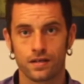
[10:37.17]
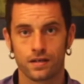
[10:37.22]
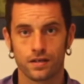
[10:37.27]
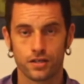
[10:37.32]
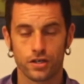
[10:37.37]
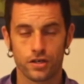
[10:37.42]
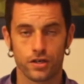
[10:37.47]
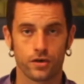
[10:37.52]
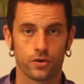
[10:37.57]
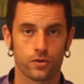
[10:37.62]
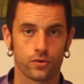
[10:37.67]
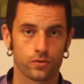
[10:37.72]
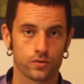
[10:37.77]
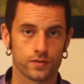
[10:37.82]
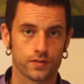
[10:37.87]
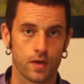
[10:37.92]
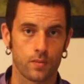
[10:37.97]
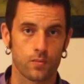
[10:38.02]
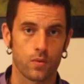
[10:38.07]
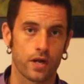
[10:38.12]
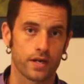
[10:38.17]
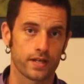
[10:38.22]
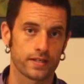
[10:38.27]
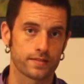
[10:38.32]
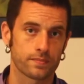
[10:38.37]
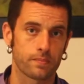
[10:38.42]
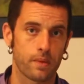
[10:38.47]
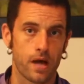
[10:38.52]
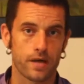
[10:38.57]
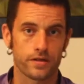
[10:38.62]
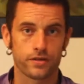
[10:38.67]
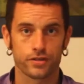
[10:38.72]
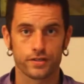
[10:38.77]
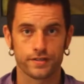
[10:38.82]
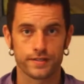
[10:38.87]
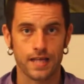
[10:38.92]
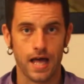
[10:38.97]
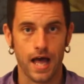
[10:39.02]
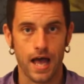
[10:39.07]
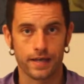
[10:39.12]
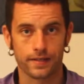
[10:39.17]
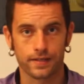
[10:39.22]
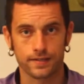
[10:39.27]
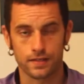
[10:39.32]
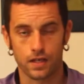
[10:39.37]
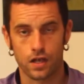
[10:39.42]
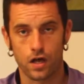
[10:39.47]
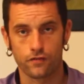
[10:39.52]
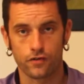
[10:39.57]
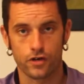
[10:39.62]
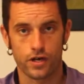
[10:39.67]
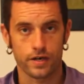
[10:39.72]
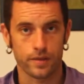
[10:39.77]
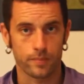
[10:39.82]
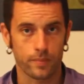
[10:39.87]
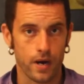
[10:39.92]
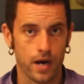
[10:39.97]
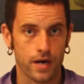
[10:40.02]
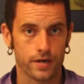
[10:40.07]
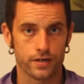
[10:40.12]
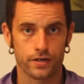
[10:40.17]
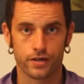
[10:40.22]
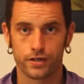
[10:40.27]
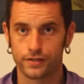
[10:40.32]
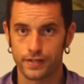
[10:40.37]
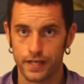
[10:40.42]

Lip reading: you know, someone is by your side as a lover and a partner.